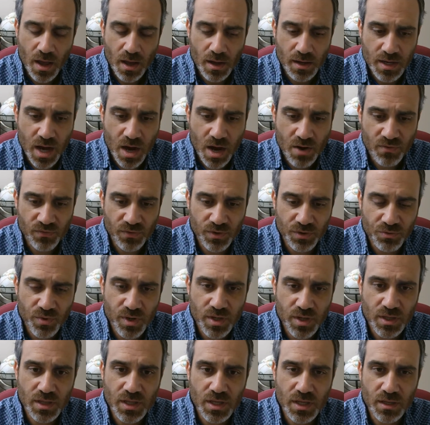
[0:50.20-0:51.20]
carefully
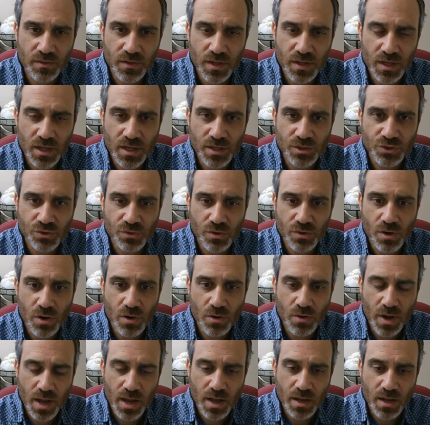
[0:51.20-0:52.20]
read the
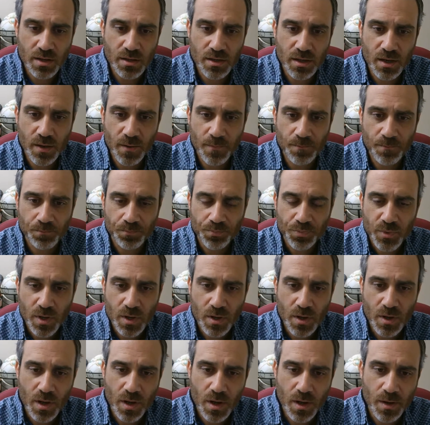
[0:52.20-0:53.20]
intro and
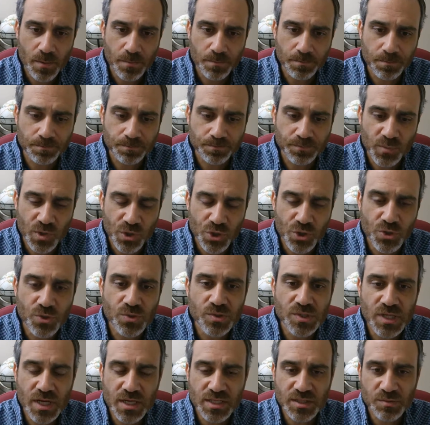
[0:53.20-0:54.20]

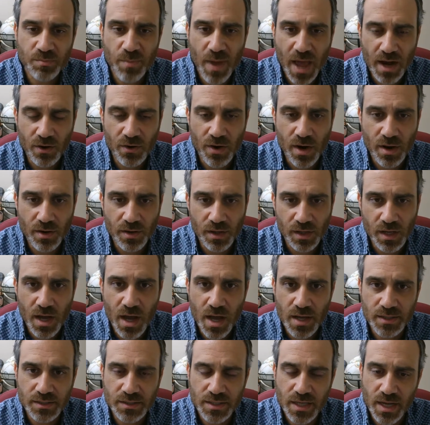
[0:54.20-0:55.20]
use it as background and
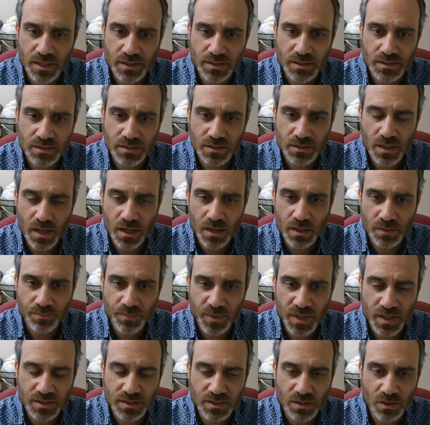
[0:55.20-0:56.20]
context
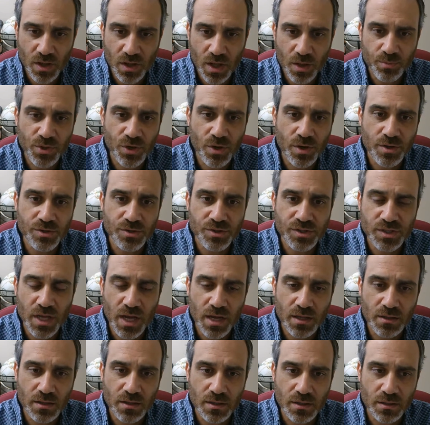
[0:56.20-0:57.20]
because it'll help you
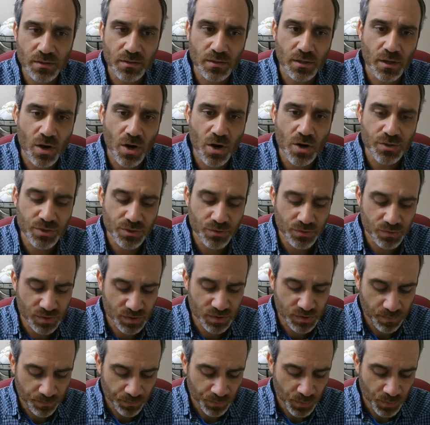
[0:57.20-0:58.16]
understand the cartoons.